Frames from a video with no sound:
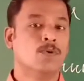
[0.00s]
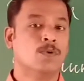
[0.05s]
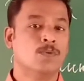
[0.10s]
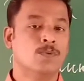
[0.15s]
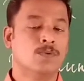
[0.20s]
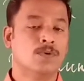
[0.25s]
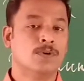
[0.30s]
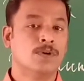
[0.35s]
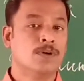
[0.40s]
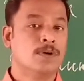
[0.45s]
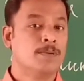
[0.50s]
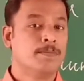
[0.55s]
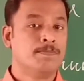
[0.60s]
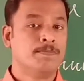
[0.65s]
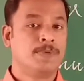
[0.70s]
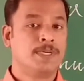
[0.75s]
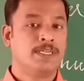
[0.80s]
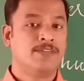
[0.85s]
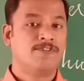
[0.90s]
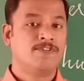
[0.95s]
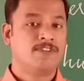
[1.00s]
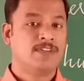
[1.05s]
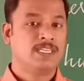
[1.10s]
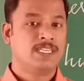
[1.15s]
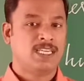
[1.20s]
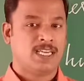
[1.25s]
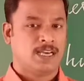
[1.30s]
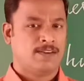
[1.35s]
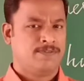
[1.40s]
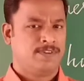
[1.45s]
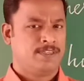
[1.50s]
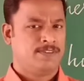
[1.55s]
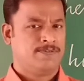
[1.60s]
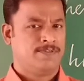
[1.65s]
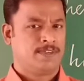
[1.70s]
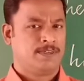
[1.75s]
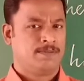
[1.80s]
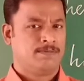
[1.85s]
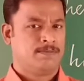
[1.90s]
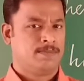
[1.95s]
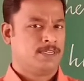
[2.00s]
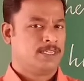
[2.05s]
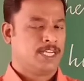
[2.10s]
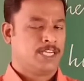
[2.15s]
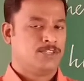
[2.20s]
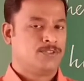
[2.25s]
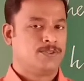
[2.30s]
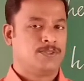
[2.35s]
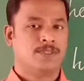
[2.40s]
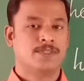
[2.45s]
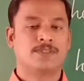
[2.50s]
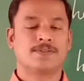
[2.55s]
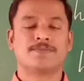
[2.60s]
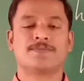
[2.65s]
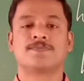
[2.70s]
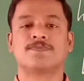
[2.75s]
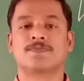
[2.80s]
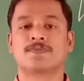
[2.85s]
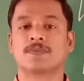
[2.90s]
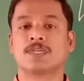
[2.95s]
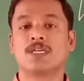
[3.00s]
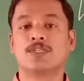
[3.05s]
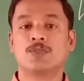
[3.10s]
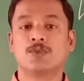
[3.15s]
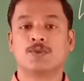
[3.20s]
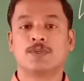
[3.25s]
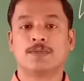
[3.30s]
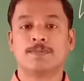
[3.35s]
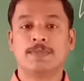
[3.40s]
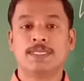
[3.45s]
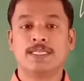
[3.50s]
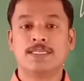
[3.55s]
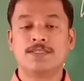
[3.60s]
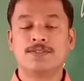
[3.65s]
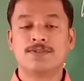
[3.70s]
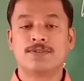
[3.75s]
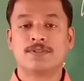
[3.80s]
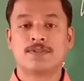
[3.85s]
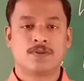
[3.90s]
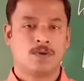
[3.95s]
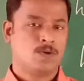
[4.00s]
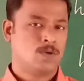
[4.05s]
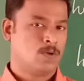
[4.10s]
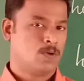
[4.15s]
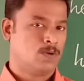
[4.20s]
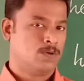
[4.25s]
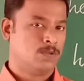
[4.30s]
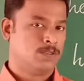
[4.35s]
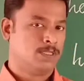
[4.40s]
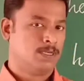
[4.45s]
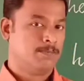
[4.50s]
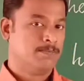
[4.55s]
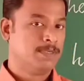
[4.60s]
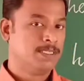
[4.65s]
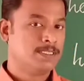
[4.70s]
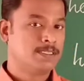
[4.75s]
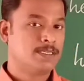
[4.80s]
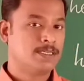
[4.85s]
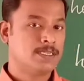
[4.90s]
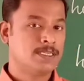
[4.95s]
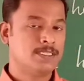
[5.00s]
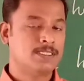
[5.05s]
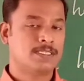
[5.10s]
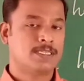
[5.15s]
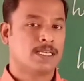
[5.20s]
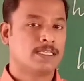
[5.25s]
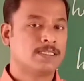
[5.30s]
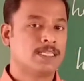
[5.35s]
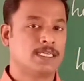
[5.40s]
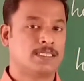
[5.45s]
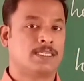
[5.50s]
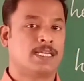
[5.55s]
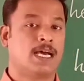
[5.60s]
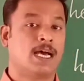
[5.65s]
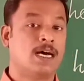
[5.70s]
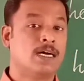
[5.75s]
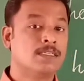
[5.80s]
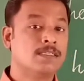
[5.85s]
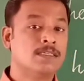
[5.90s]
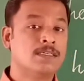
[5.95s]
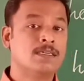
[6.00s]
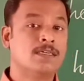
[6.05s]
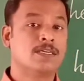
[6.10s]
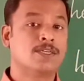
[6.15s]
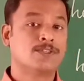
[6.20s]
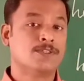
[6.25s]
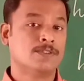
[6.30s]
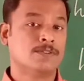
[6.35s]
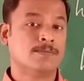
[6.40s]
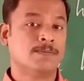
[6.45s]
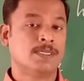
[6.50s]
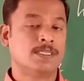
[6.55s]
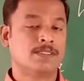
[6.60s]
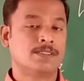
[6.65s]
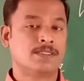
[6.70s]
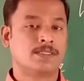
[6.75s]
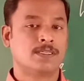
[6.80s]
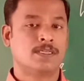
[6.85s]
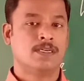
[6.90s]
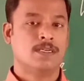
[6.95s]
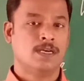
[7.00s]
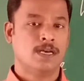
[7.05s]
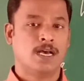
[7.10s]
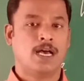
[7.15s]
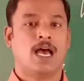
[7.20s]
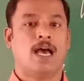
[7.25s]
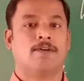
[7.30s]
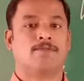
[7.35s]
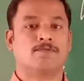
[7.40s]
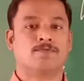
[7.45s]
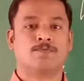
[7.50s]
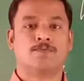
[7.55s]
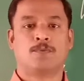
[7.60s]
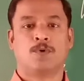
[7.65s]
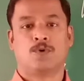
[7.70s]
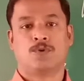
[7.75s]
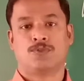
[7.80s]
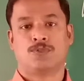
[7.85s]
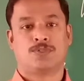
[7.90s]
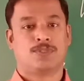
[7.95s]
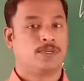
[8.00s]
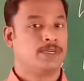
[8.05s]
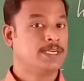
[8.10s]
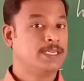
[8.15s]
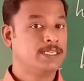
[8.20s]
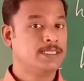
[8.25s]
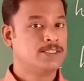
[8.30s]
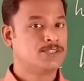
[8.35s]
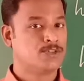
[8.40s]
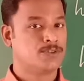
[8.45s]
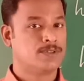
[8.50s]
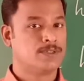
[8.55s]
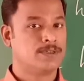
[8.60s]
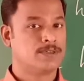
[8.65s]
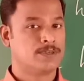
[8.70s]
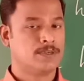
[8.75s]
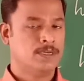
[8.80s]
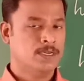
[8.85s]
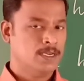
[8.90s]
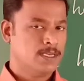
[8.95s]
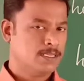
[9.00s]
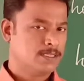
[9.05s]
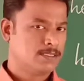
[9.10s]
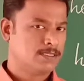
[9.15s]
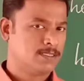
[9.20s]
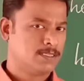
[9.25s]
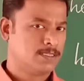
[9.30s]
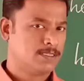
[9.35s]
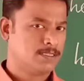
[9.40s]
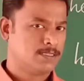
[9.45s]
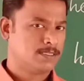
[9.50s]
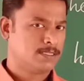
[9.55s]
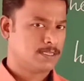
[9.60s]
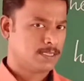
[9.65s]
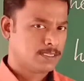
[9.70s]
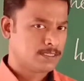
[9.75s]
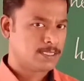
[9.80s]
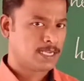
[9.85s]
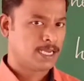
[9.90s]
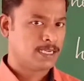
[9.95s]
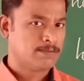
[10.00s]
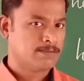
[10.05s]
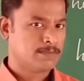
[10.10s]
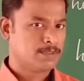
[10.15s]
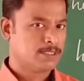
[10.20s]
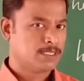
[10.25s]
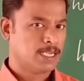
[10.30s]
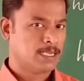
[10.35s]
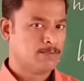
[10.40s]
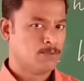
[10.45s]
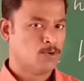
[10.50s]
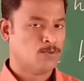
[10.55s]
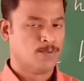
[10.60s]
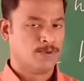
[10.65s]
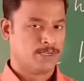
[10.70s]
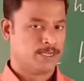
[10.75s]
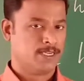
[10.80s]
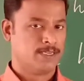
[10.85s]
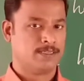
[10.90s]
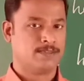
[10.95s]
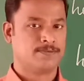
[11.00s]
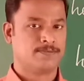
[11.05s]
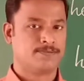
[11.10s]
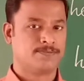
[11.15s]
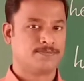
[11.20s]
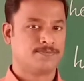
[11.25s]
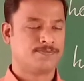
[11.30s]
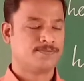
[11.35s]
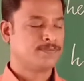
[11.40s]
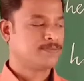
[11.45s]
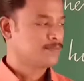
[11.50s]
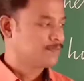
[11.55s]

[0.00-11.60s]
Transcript: move briefly away from nature to reminisce on the misery that other humans have caused each other since time immemorial.